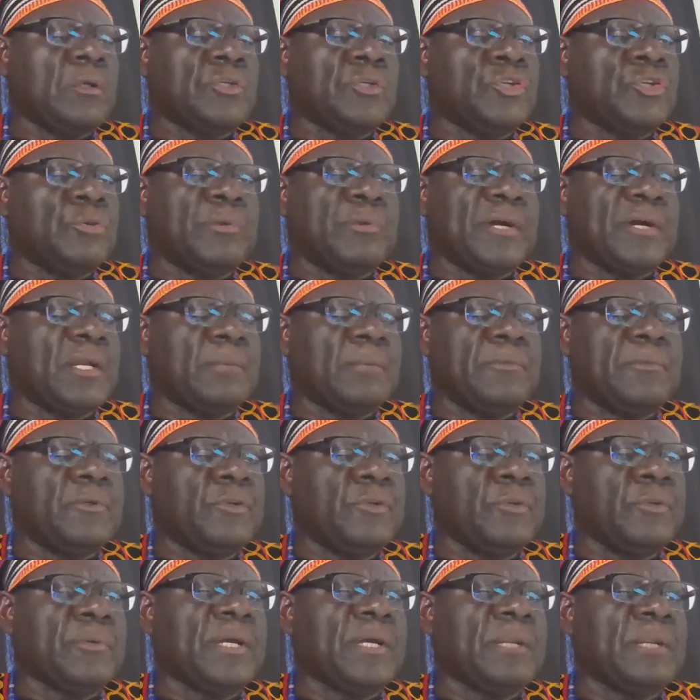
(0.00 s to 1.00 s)
ndubukarama.
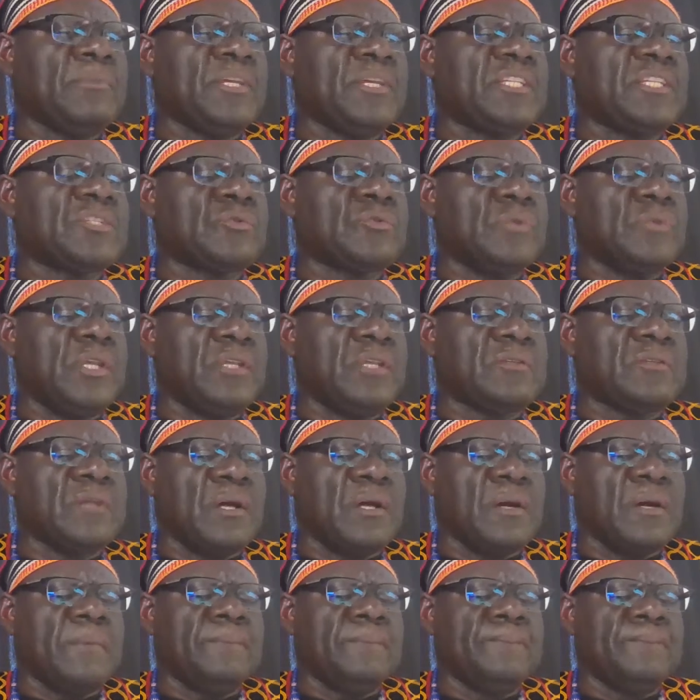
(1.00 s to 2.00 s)
Ndubukarama
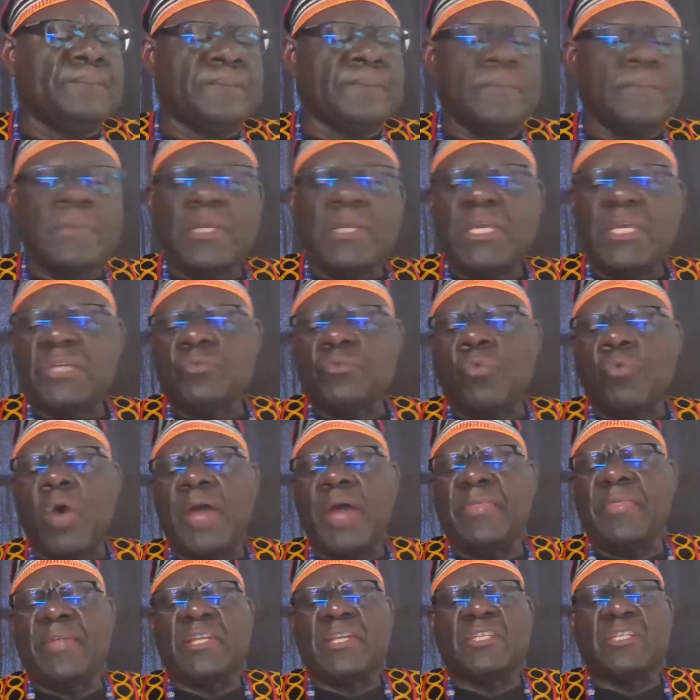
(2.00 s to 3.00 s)
is
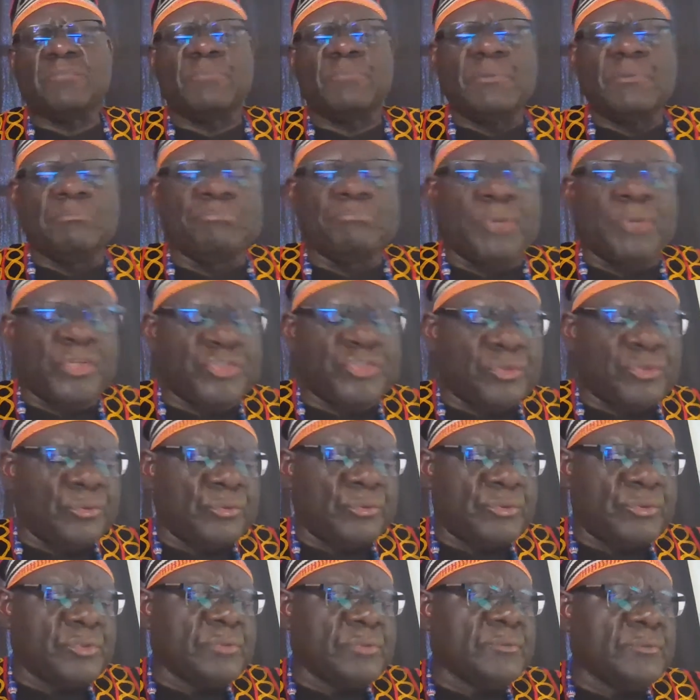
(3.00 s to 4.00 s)
wine that has been
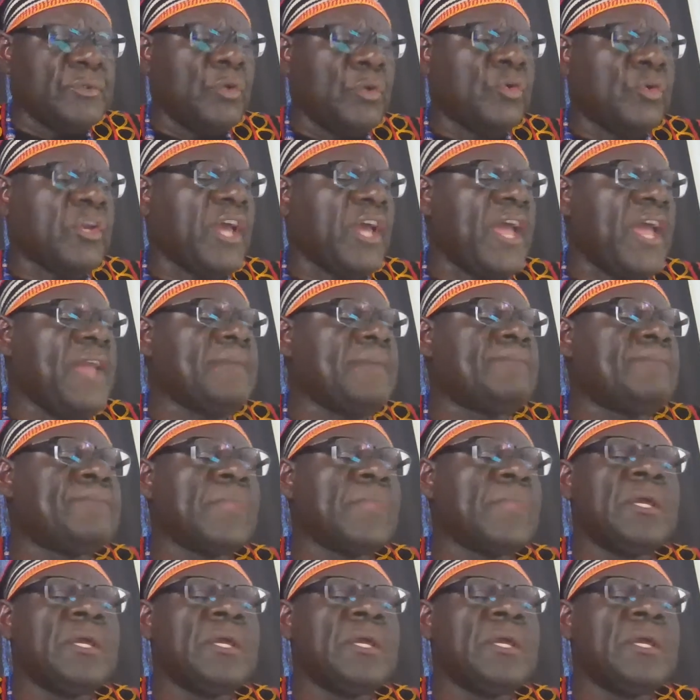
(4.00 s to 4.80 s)
bottled, okay?